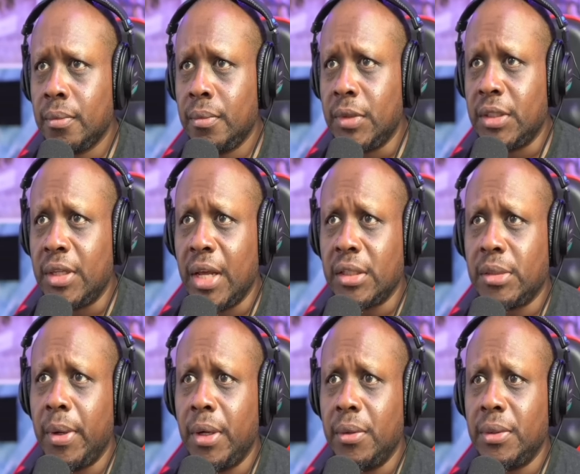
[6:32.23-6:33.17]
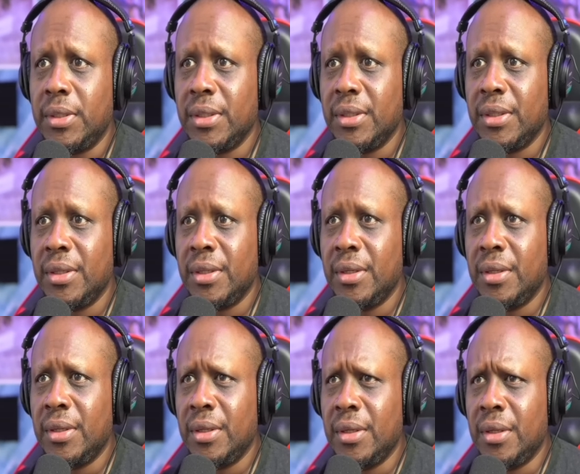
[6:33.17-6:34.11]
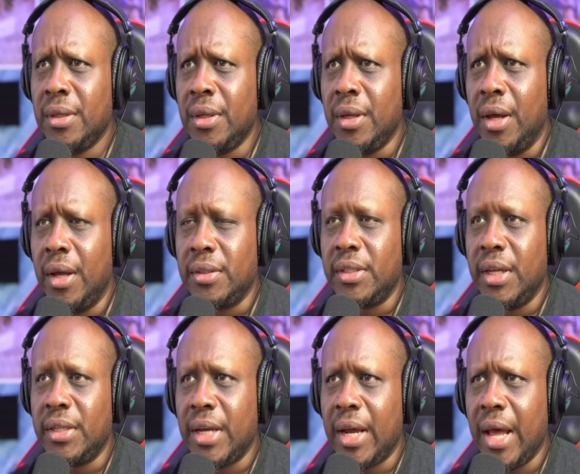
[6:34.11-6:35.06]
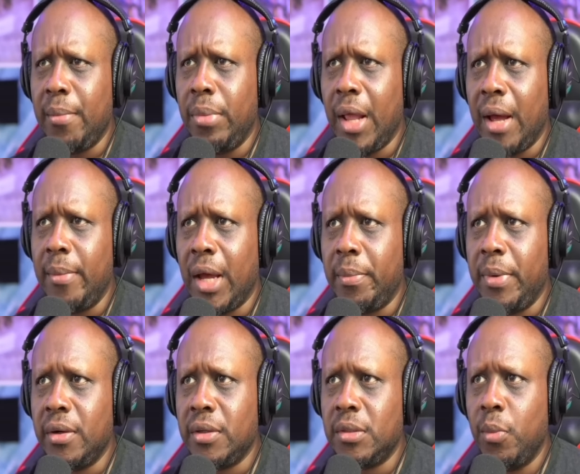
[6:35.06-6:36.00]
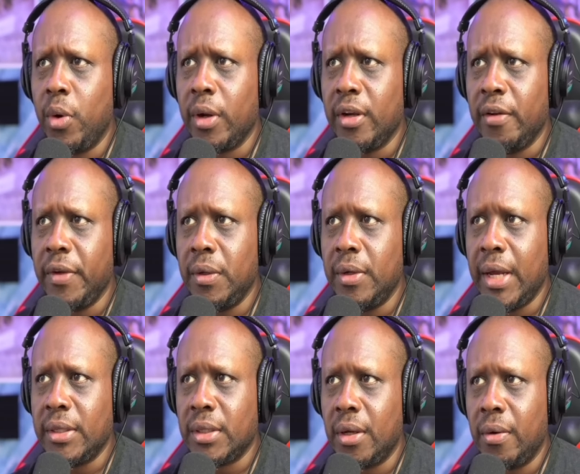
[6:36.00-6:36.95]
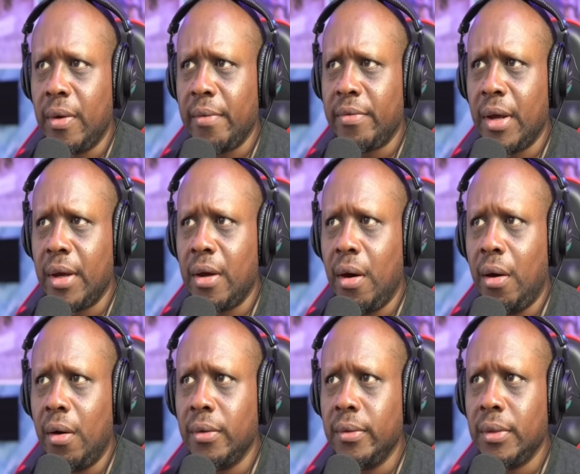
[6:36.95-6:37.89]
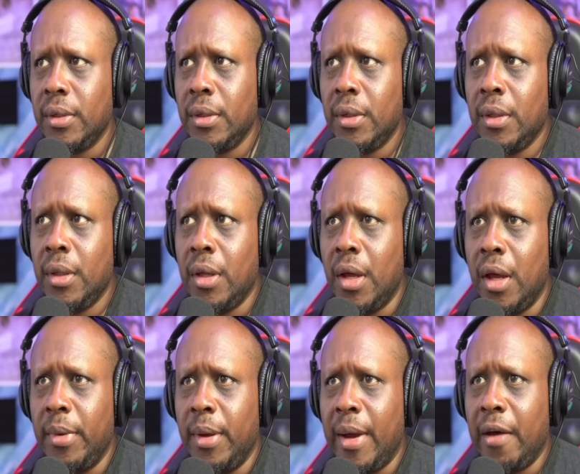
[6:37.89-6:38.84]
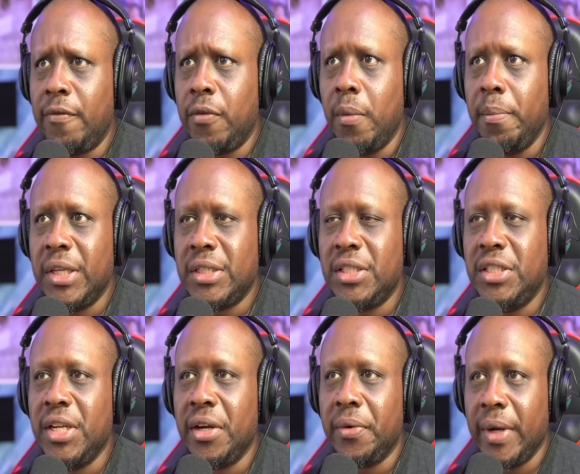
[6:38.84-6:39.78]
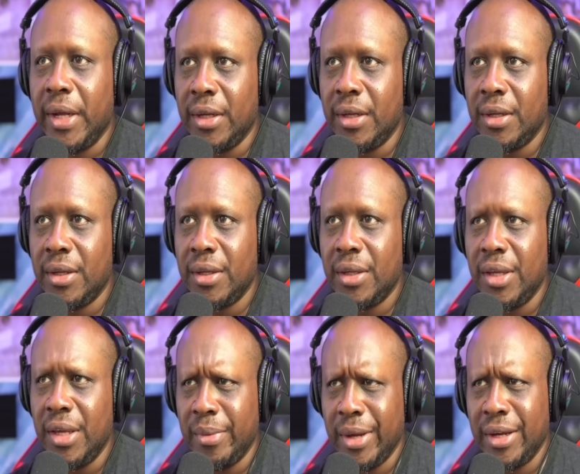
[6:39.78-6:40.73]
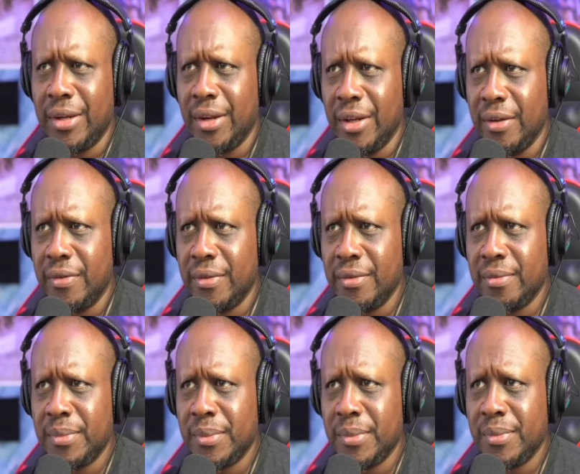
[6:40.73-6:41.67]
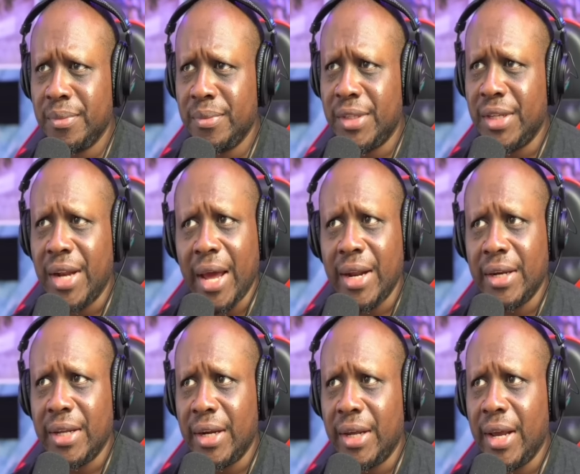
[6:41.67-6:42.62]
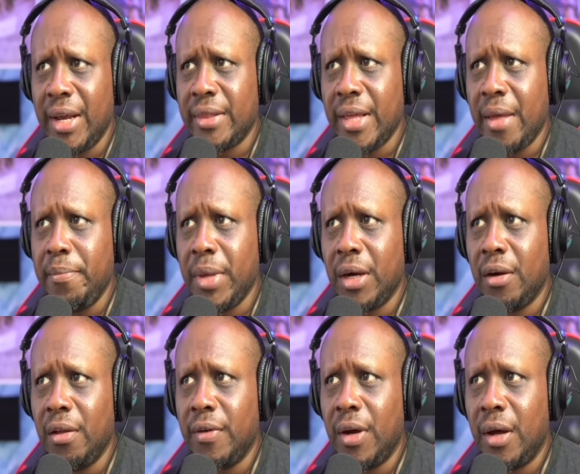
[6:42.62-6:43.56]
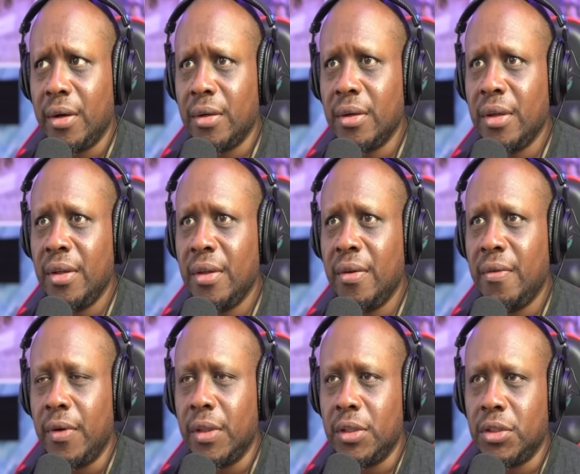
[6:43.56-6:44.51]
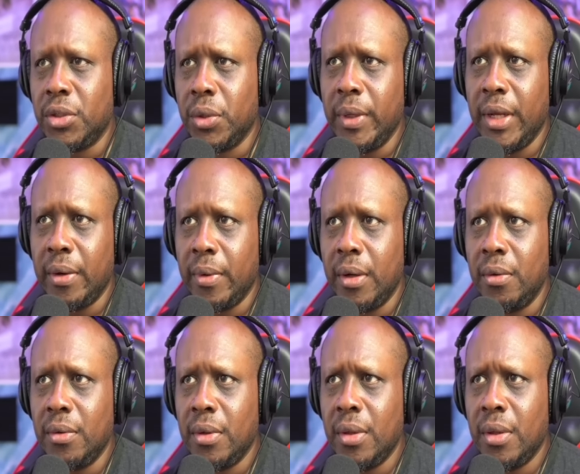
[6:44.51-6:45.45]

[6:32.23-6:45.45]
This next post says, I got blocked by Piers Morgan a few days ago after I called him out for misgendering Imane Khelif. Tonight, I dedicate that Medal of Honor for the true hero,